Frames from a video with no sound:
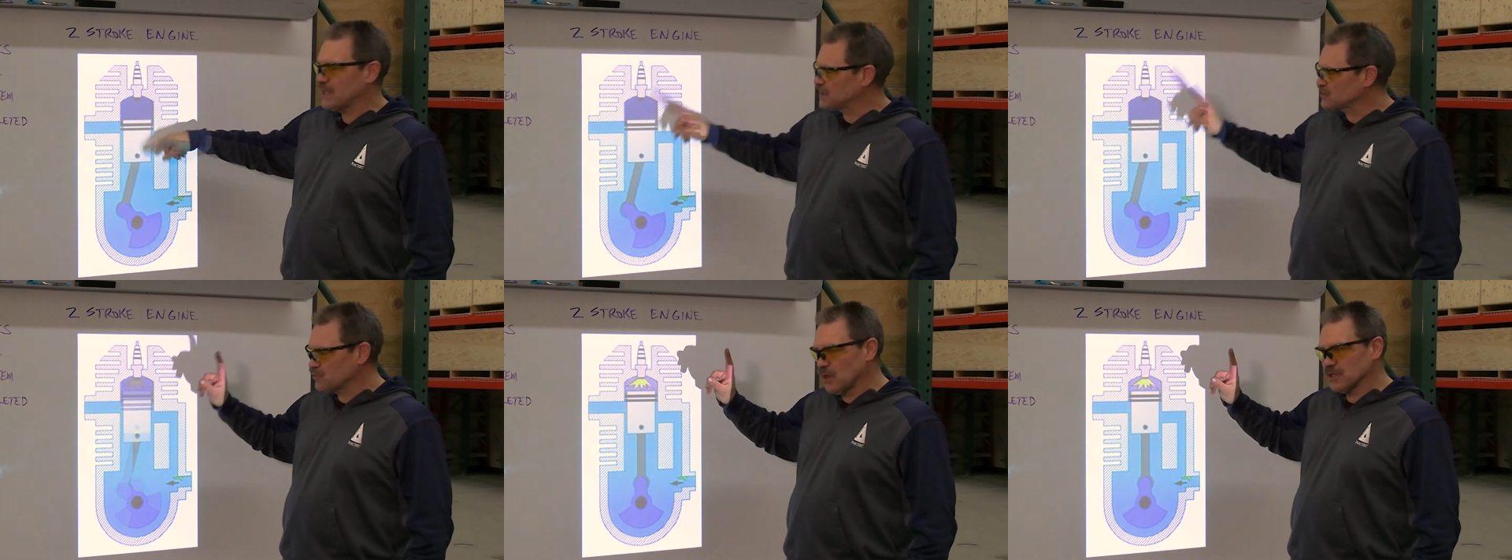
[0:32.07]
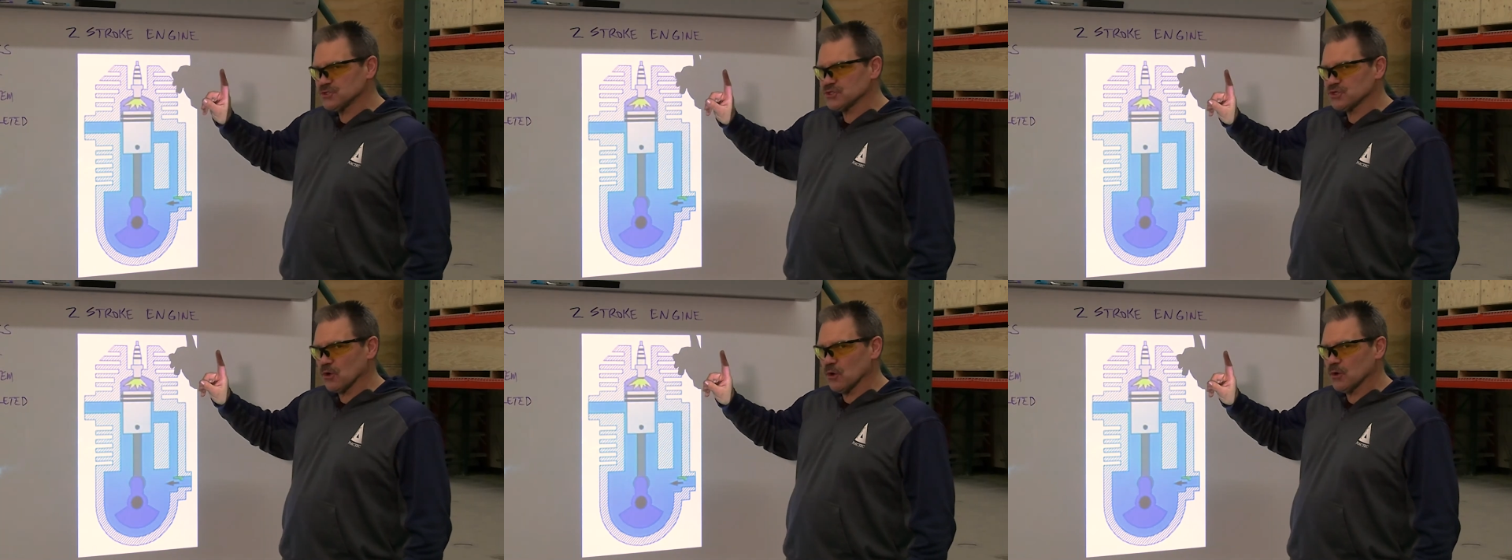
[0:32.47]
That's
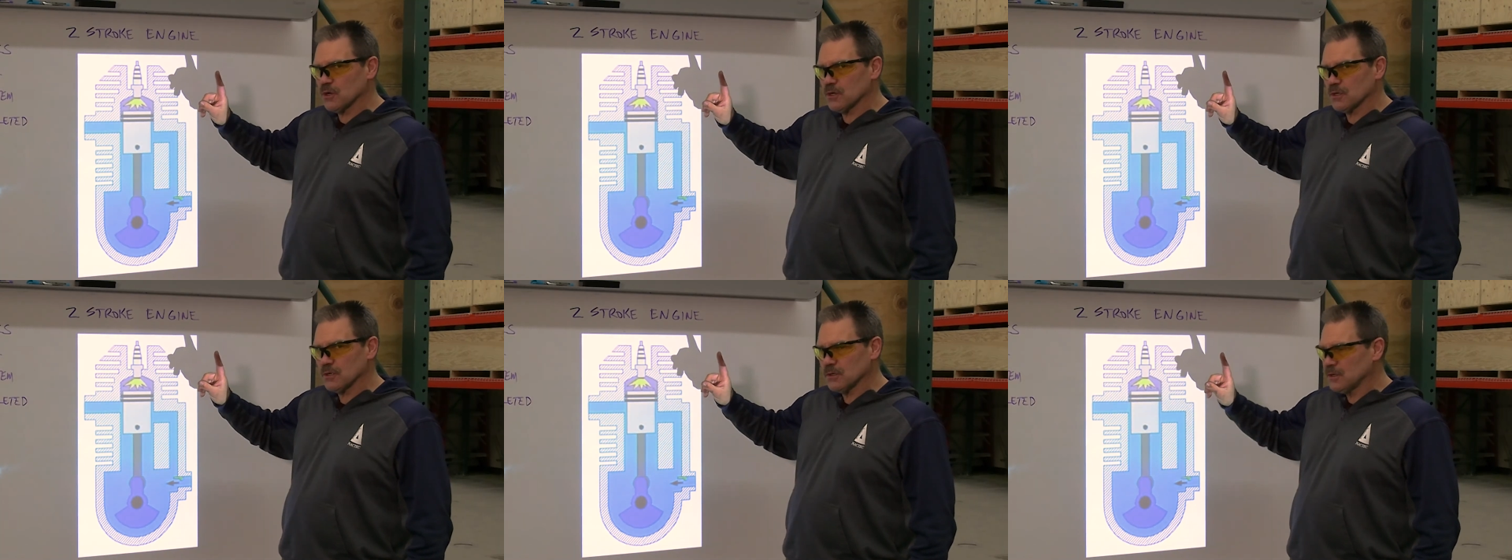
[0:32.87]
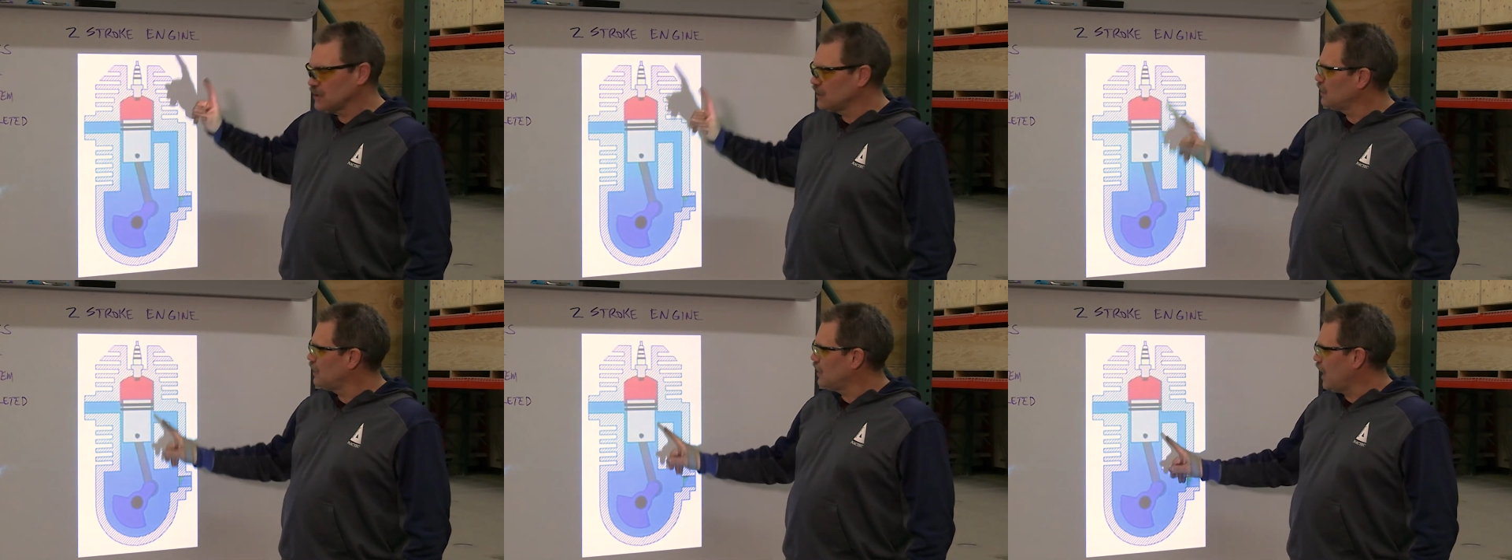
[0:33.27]
one stroke.
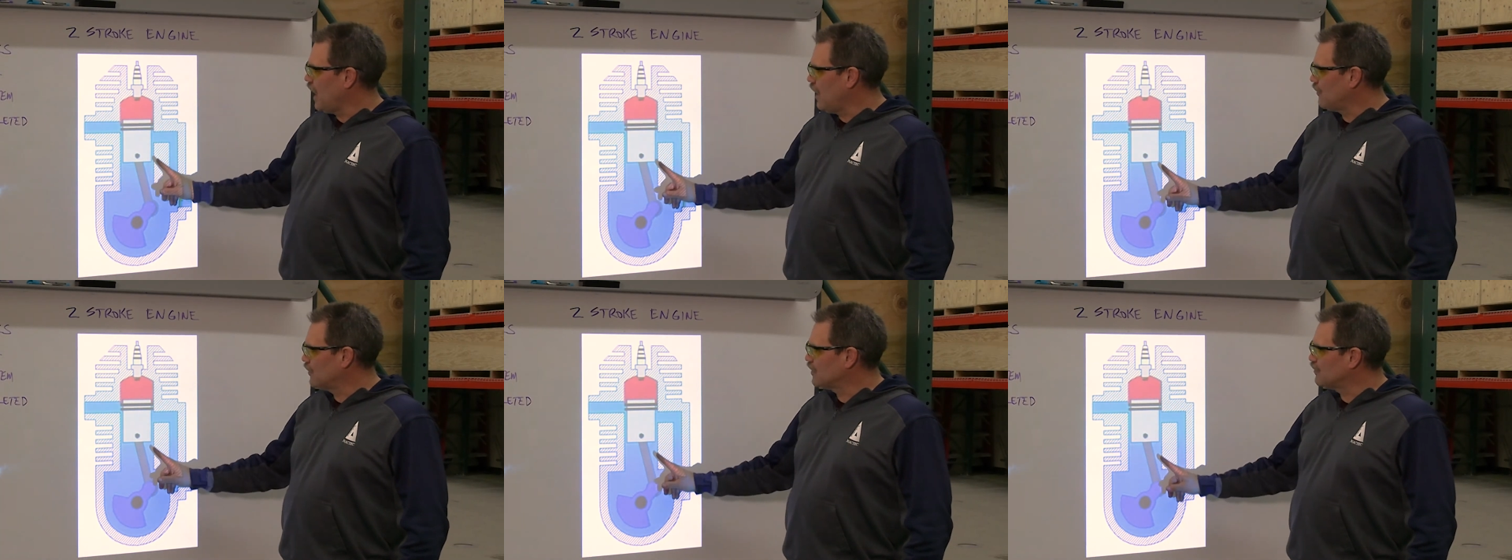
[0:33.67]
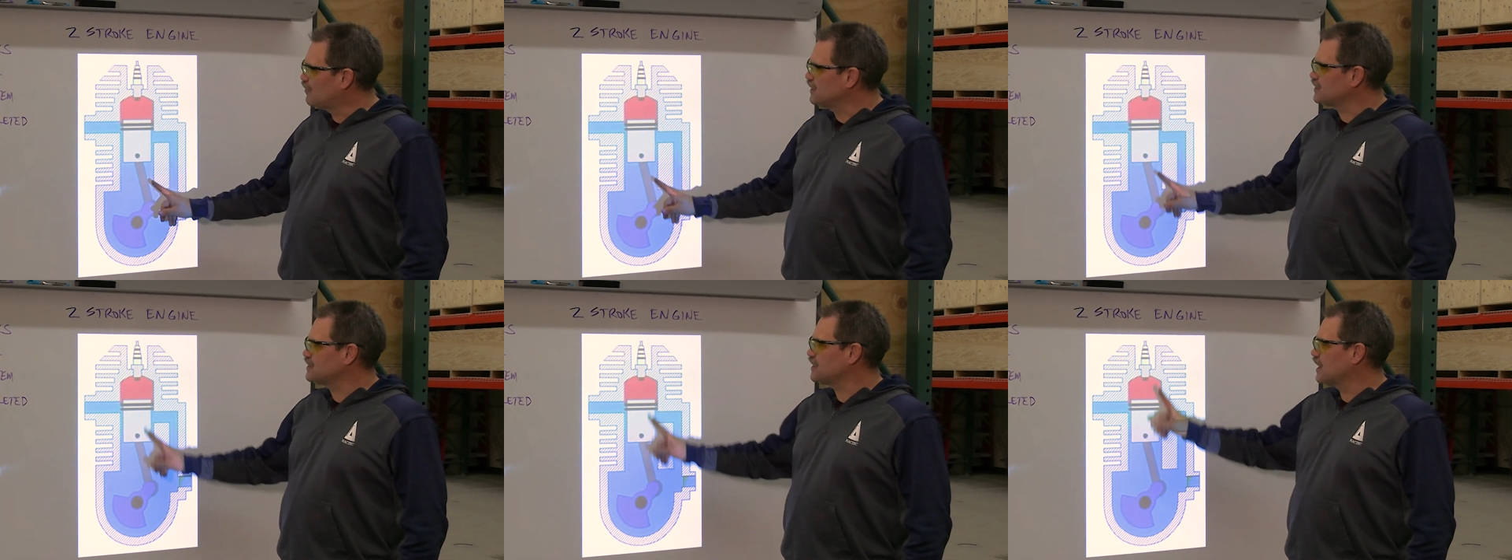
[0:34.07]
And when the
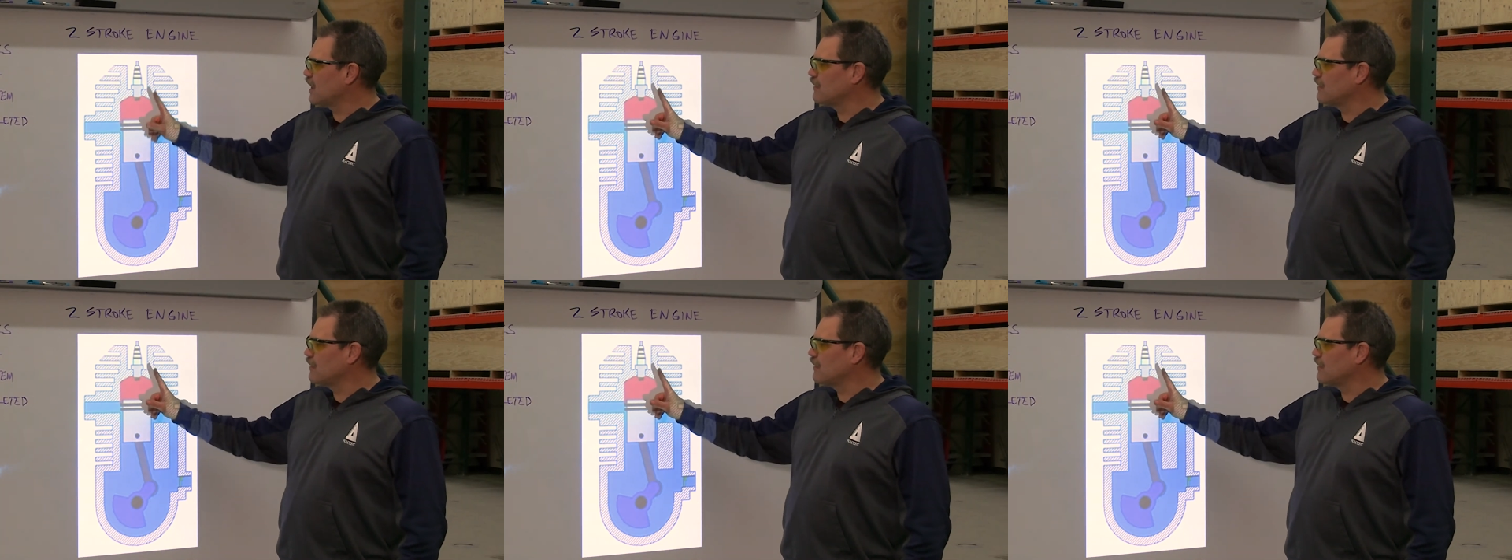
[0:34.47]
piston